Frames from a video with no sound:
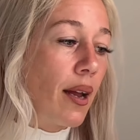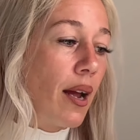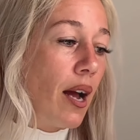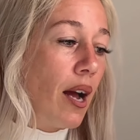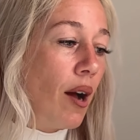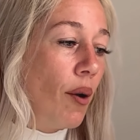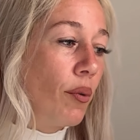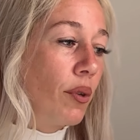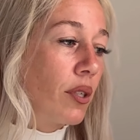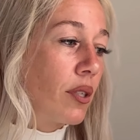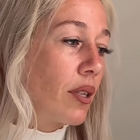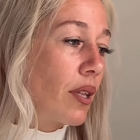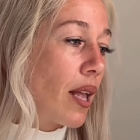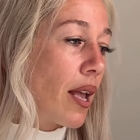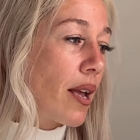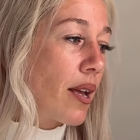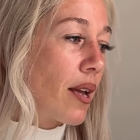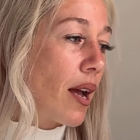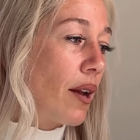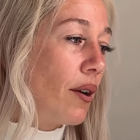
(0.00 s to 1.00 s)
I was
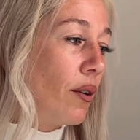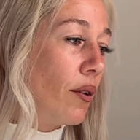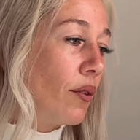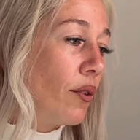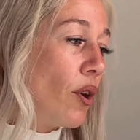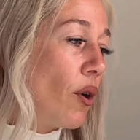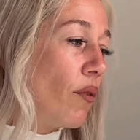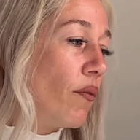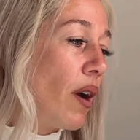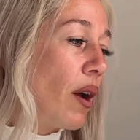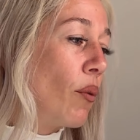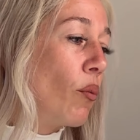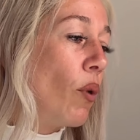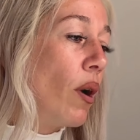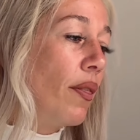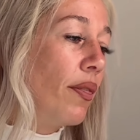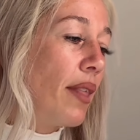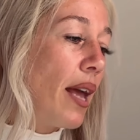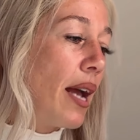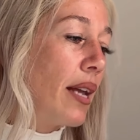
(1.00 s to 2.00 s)
like, I don't know if I
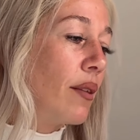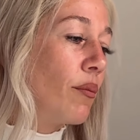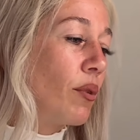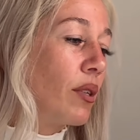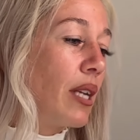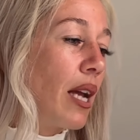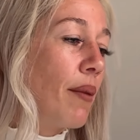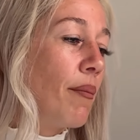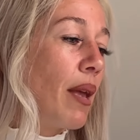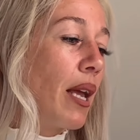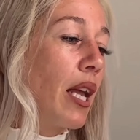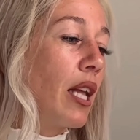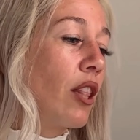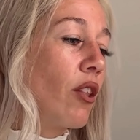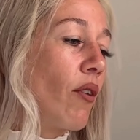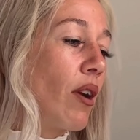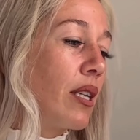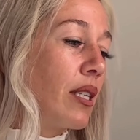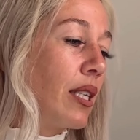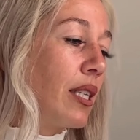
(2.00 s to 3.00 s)
want that. Was I making the
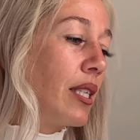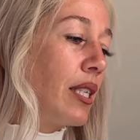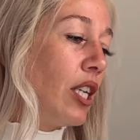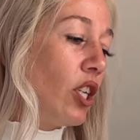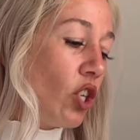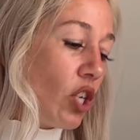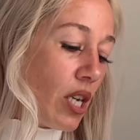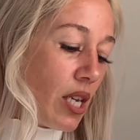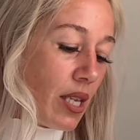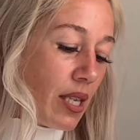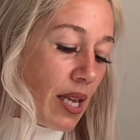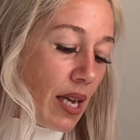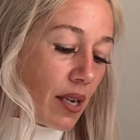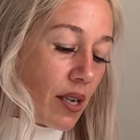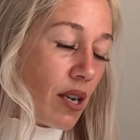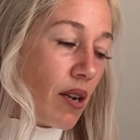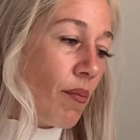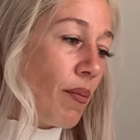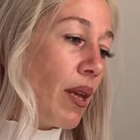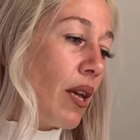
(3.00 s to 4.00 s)
right decision? Is that
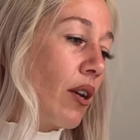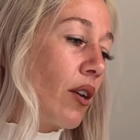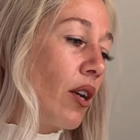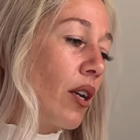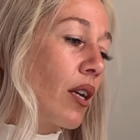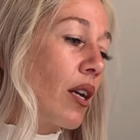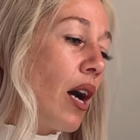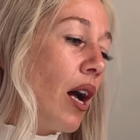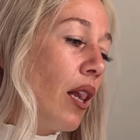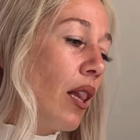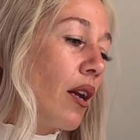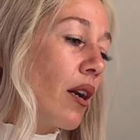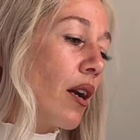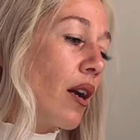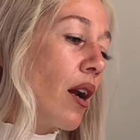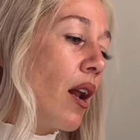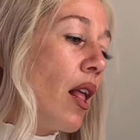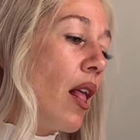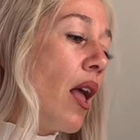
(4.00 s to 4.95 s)
going to be a good color?